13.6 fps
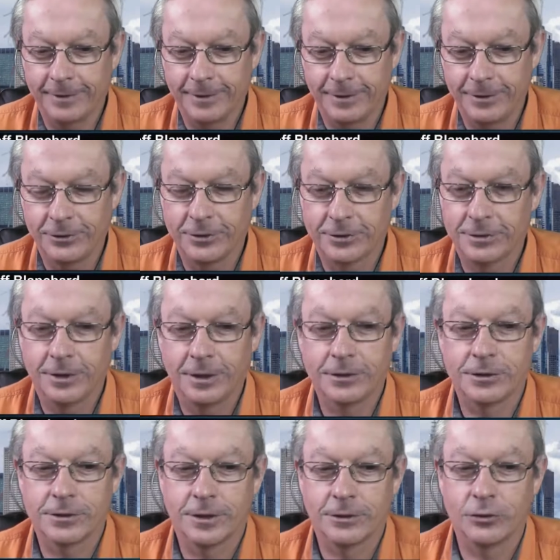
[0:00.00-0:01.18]
and he just
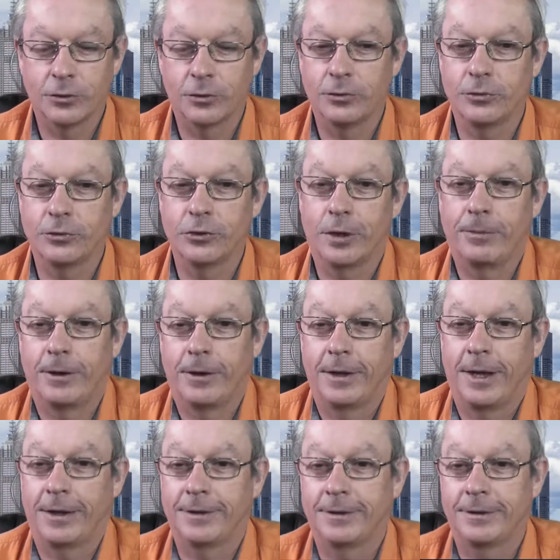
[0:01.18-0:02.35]
does such a good job on
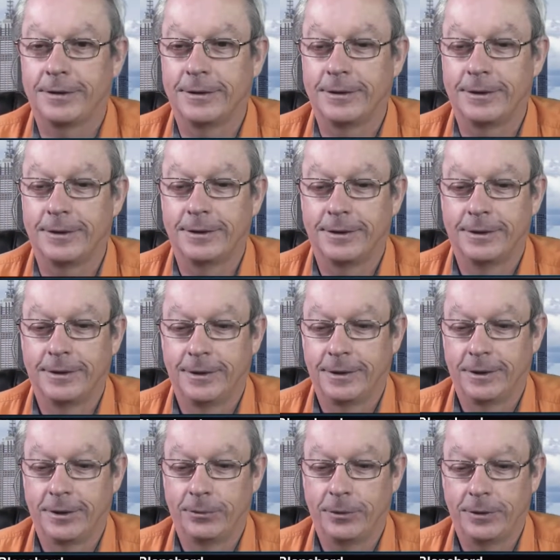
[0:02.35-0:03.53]
that. And
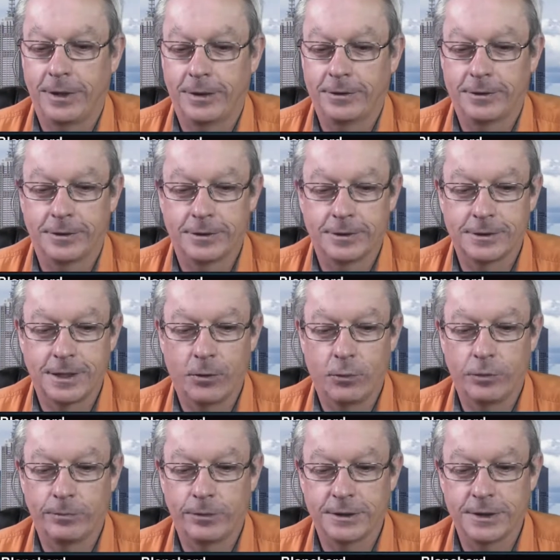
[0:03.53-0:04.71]
but yes, as I said, I
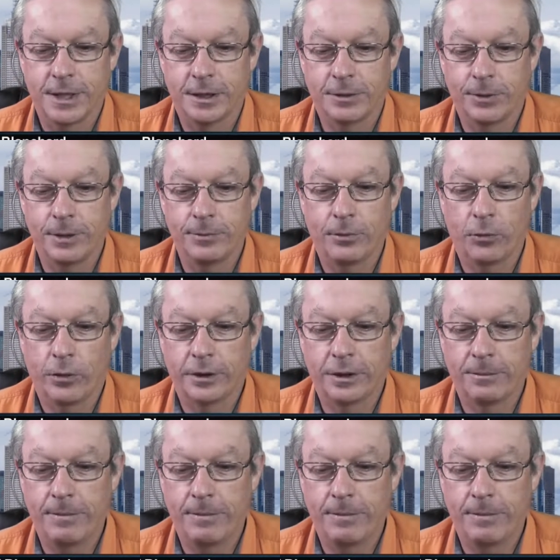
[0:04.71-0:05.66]
wouldn't be telling people what I'm